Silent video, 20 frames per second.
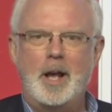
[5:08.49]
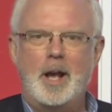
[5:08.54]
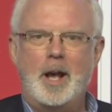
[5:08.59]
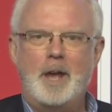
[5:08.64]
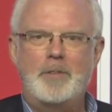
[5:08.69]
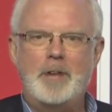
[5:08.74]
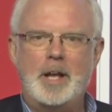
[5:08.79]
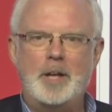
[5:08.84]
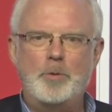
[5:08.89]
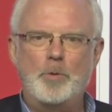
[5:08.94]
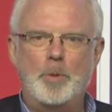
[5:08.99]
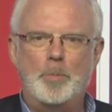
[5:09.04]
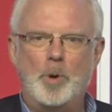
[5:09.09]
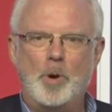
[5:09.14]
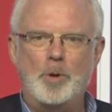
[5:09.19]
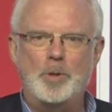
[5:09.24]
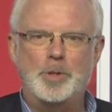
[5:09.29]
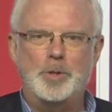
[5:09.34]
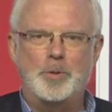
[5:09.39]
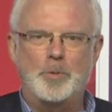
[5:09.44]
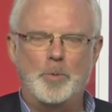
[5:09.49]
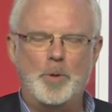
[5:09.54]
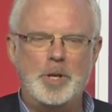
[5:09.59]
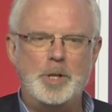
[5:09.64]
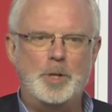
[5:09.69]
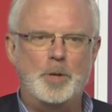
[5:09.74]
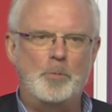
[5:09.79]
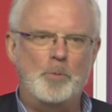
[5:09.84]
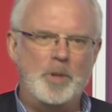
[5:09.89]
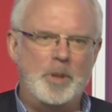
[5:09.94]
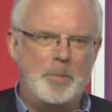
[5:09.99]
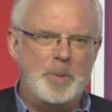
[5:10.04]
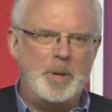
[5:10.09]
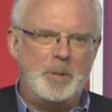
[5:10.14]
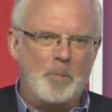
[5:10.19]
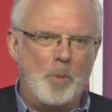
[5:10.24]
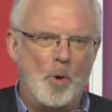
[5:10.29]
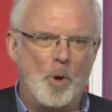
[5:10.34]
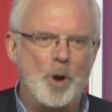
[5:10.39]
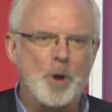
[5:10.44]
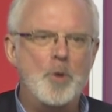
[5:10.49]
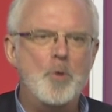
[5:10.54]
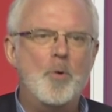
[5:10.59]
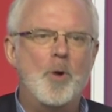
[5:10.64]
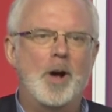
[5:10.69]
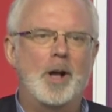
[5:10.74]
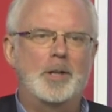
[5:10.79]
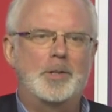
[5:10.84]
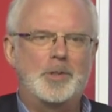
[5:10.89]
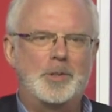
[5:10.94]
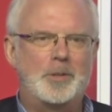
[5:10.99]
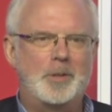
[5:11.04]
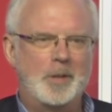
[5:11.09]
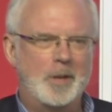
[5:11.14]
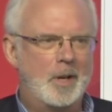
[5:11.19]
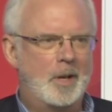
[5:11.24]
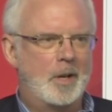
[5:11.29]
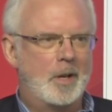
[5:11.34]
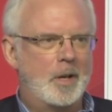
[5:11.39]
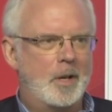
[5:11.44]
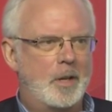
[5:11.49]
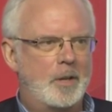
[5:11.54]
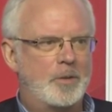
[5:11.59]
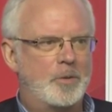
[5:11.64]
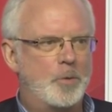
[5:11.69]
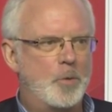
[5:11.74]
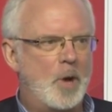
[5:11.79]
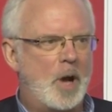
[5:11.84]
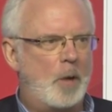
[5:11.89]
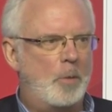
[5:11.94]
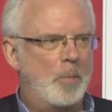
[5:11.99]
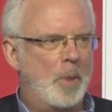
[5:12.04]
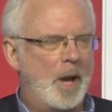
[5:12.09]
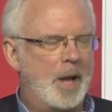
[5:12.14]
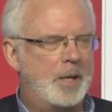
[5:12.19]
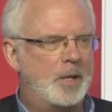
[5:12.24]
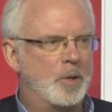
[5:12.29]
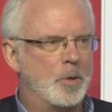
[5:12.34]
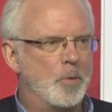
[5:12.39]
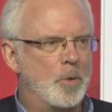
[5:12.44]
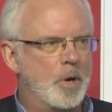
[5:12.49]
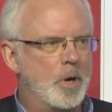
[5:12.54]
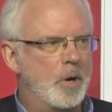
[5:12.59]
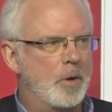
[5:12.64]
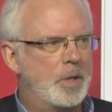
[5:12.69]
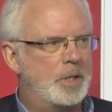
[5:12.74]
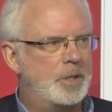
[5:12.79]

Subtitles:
I've had to approach the region with a bit more nuance throughout my career.